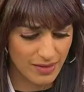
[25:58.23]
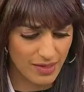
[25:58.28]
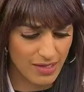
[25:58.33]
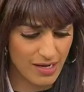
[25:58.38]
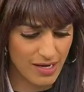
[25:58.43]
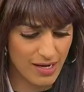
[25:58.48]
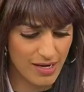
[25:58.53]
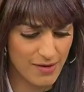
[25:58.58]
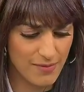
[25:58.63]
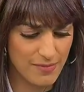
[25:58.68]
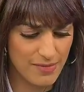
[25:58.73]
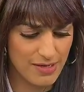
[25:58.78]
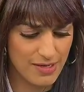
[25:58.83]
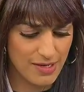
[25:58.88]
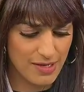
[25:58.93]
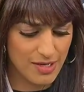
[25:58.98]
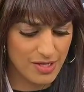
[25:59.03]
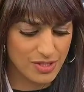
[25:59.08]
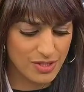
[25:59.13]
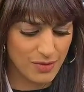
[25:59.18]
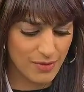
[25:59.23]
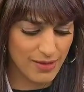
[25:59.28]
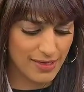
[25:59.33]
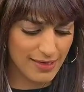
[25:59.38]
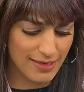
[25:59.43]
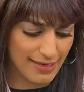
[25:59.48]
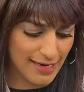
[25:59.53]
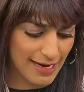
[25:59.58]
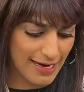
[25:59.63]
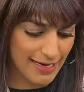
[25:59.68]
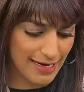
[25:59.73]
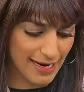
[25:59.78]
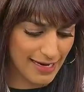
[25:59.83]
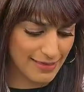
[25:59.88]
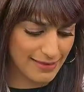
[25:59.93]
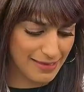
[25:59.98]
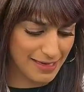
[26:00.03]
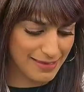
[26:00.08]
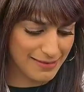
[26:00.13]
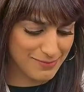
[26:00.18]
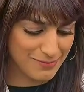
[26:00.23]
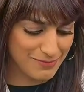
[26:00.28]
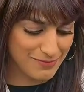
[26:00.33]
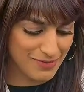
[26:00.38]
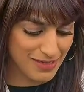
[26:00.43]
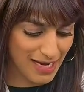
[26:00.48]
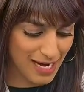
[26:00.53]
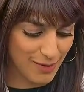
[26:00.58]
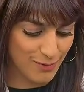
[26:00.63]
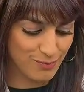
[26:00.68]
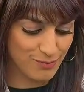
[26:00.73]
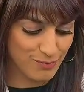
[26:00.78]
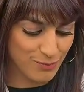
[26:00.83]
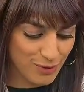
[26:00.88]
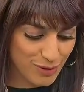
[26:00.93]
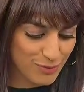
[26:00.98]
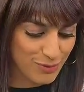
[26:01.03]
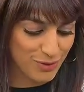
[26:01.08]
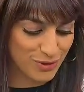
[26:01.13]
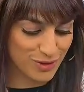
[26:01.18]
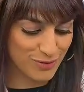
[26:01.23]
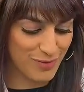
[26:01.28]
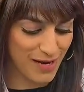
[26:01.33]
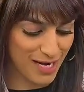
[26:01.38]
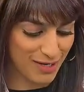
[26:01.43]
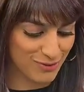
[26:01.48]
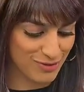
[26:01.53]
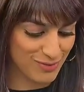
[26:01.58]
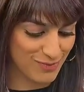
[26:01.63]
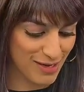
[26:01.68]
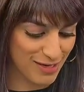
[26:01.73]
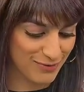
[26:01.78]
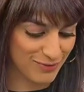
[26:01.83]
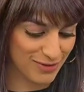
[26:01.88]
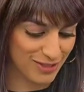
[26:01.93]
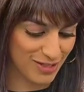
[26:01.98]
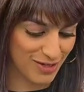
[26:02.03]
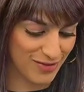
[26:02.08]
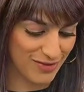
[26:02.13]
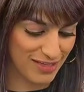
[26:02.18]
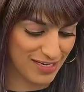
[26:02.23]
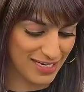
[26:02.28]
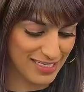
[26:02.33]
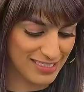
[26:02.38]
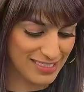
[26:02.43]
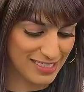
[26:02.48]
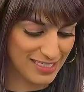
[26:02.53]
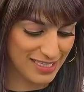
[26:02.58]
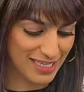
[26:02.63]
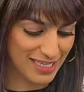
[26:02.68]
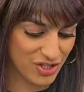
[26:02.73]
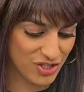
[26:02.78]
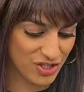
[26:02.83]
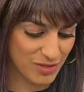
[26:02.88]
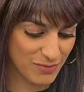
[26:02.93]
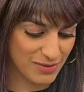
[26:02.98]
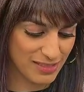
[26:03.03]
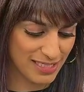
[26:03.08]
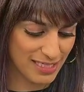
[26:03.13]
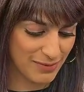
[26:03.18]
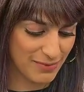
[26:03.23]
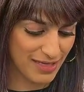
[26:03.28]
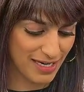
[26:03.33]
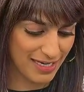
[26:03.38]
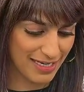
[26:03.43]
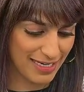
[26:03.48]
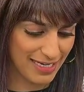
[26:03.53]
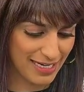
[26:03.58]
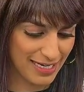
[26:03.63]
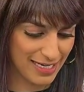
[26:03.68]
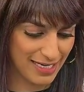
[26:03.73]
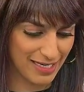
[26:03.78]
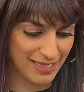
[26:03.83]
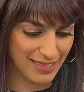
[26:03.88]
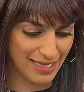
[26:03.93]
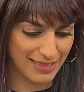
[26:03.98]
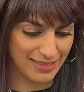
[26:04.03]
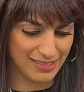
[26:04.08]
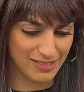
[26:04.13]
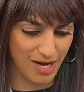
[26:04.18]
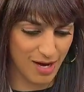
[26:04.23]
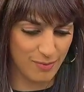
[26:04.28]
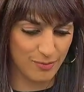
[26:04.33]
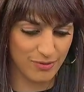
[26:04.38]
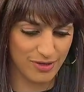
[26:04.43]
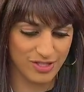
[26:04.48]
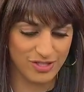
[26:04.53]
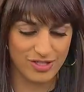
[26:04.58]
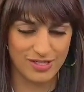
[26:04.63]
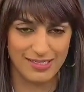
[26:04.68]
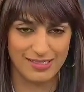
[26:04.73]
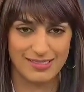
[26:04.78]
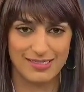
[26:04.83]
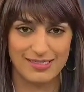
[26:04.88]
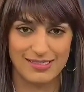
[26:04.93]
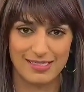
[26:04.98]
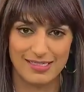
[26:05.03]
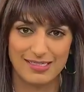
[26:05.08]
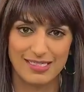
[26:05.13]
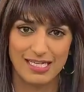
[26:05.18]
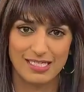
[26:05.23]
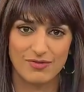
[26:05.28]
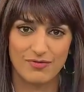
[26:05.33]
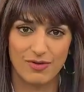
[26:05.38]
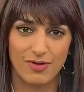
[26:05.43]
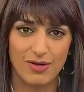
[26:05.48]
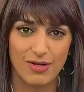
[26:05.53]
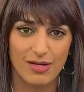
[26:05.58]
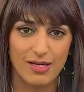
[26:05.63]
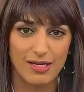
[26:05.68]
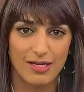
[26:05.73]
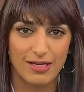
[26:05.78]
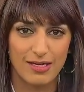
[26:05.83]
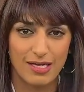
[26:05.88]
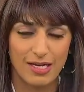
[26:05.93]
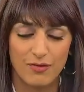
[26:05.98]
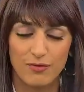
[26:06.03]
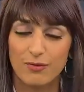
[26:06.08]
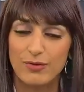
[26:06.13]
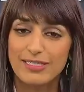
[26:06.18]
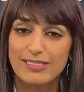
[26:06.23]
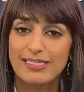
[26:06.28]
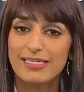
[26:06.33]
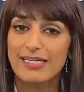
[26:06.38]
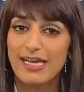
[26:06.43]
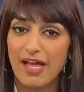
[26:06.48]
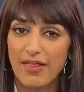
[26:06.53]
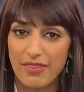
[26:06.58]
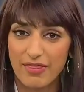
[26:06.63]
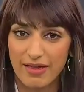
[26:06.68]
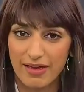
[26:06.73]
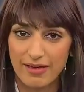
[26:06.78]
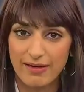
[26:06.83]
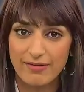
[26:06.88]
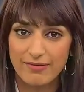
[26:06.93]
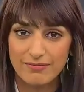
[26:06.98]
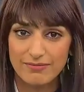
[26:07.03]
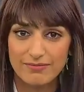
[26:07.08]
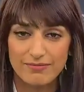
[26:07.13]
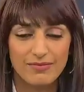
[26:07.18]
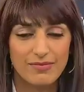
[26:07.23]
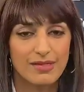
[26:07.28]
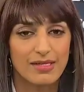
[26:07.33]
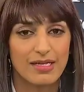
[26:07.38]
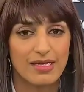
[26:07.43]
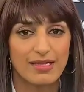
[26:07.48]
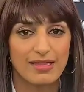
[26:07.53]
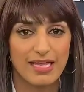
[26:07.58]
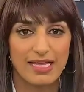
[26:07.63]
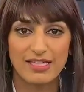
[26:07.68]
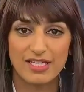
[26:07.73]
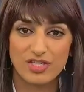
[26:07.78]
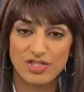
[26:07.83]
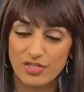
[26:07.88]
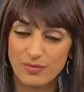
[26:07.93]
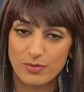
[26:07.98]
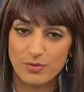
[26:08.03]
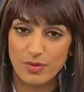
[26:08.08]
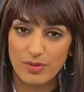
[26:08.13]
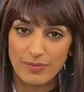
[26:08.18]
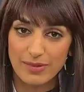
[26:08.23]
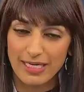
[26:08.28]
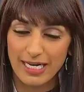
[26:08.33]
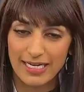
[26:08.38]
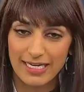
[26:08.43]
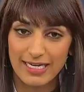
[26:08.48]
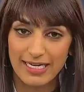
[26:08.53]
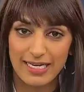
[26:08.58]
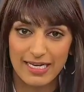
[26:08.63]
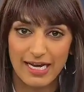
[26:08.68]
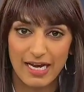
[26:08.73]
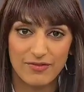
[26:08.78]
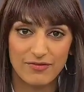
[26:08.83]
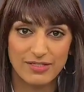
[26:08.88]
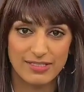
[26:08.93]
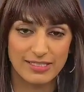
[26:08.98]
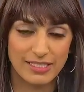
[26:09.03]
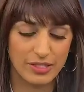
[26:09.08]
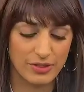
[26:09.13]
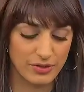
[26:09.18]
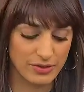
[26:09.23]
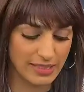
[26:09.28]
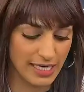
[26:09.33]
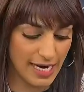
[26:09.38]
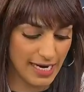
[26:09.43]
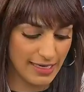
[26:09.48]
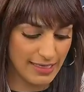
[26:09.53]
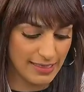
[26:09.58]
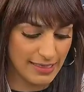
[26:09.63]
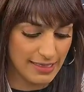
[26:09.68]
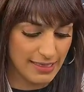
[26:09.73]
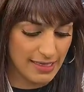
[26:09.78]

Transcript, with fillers: Um, so again, I, I I would push back respectfully on the idea ships keep getting hit and that this operation isn't successful. If we did nothing, then these ships would be getting hit every single day.